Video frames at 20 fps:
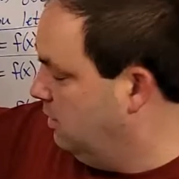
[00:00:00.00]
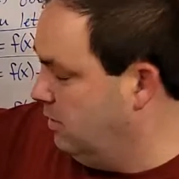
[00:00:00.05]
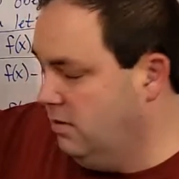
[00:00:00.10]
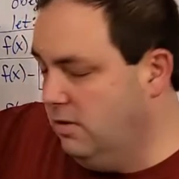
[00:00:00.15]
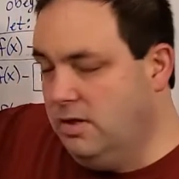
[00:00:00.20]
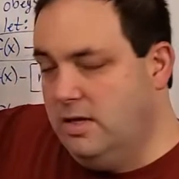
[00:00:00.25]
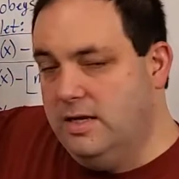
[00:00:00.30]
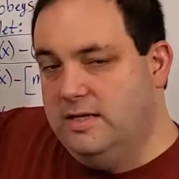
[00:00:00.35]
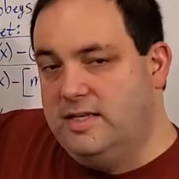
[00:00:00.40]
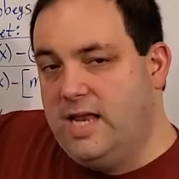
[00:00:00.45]

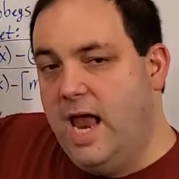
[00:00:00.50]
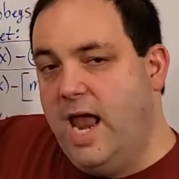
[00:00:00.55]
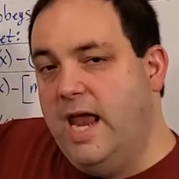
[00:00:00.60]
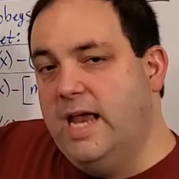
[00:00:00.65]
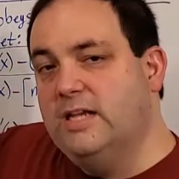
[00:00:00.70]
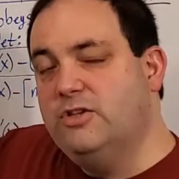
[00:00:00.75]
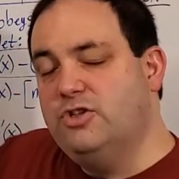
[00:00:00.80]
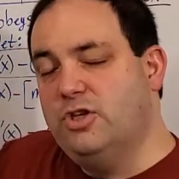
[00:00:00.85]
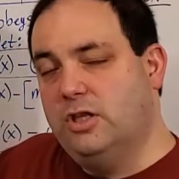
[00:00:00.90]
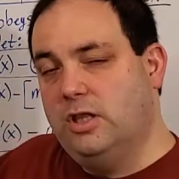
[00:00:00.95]
the
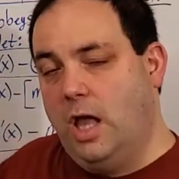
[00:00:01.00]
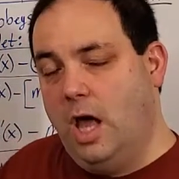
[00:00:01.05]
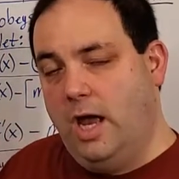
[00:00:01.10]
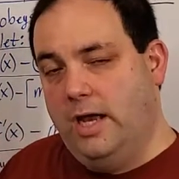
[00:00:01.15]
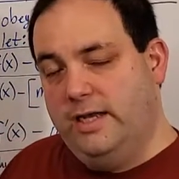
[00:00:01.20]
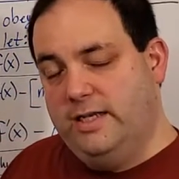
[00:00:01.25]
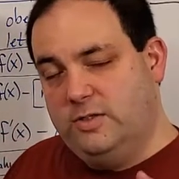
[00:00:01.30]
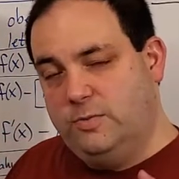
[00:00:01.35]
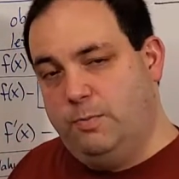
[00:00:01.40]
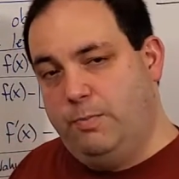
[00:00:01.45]
tangent
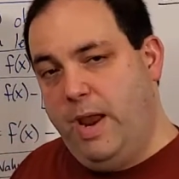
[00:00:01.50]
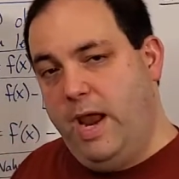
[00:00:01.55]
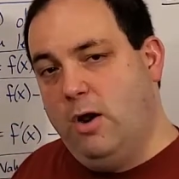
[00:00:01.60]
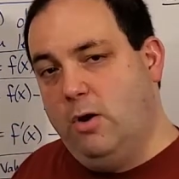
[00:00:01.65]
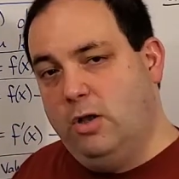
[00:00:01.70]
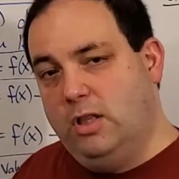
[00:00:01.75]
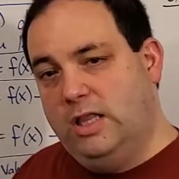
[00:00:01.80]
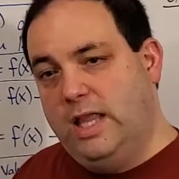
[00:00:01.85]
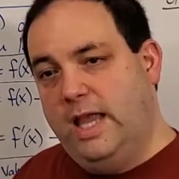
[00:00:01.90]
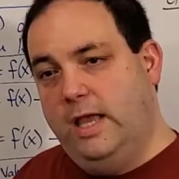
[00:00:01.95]
line is
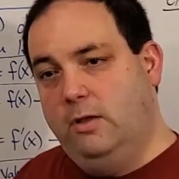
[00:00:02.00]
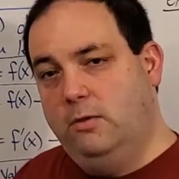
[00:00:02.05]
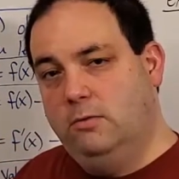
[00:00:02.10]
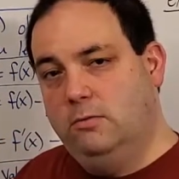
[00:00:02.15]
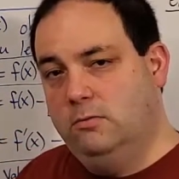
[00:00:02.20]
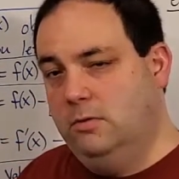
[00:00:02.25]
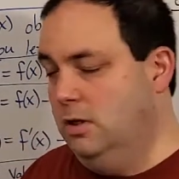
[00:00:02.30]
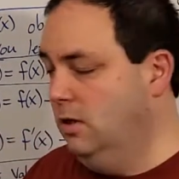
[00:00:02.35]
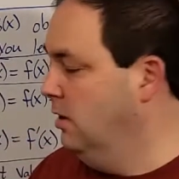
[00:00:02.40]
parallel.